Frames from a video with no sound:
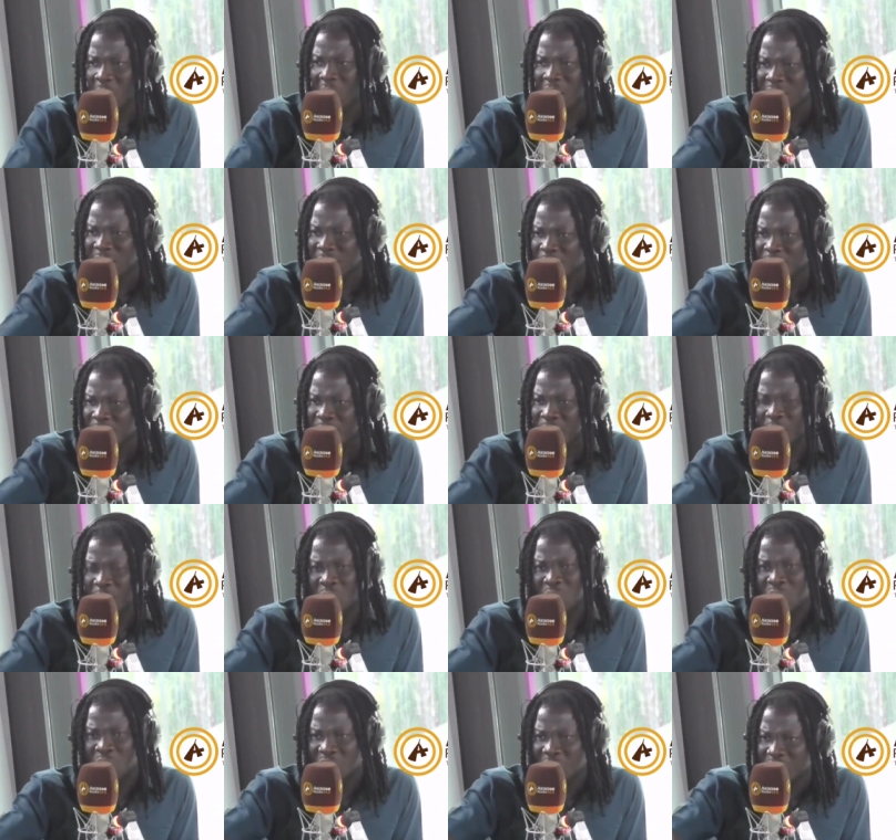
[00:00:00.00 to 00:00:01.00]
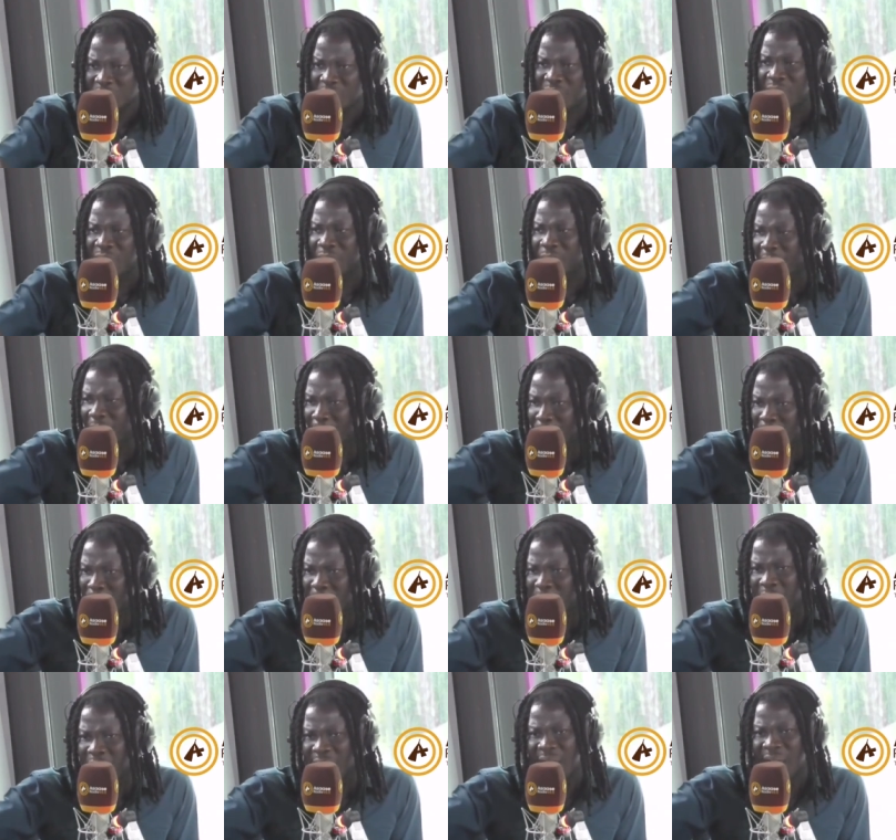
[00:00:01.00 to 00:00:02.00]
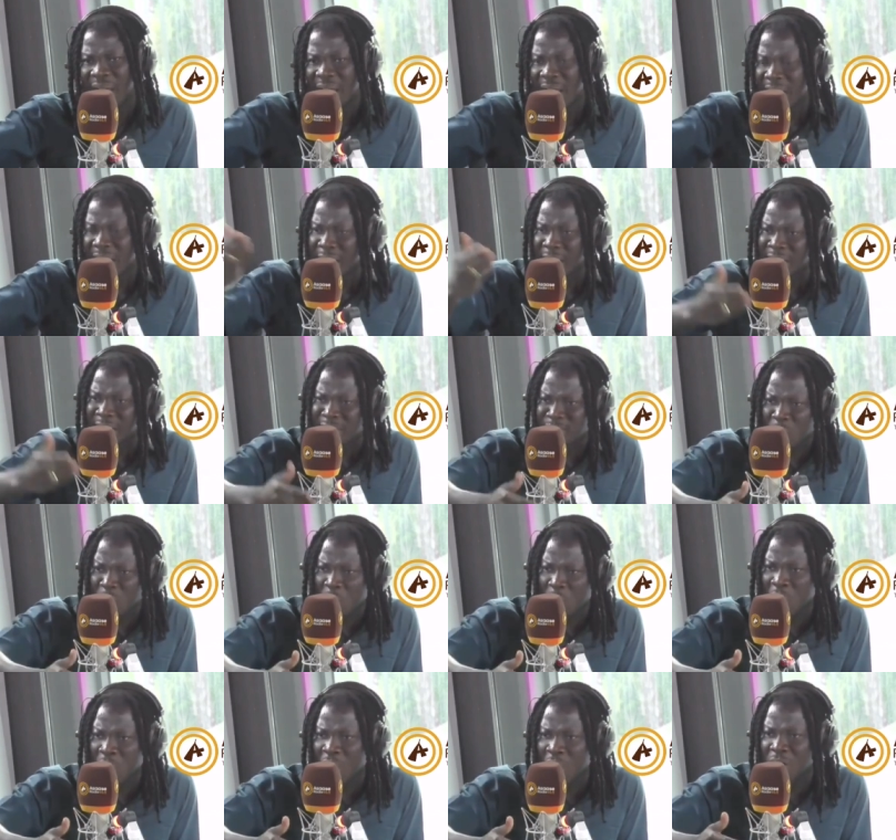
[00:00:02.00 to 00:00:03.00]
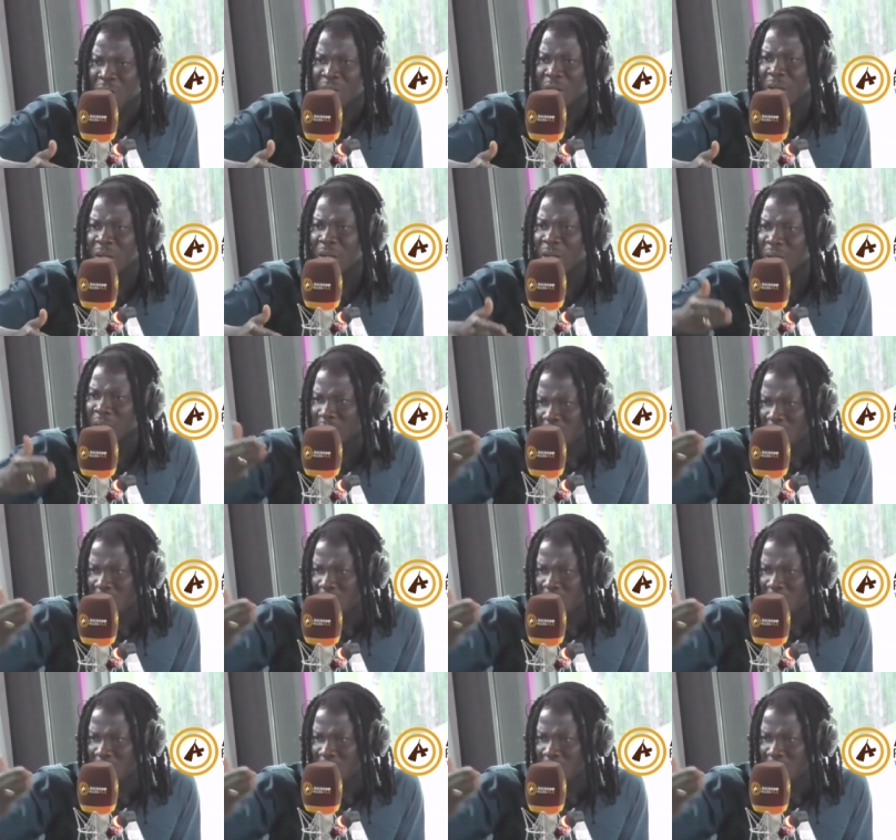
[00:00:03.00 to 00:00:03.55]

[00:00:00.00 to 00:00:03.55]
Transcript: There were other people: Sharif, Amare, Small God.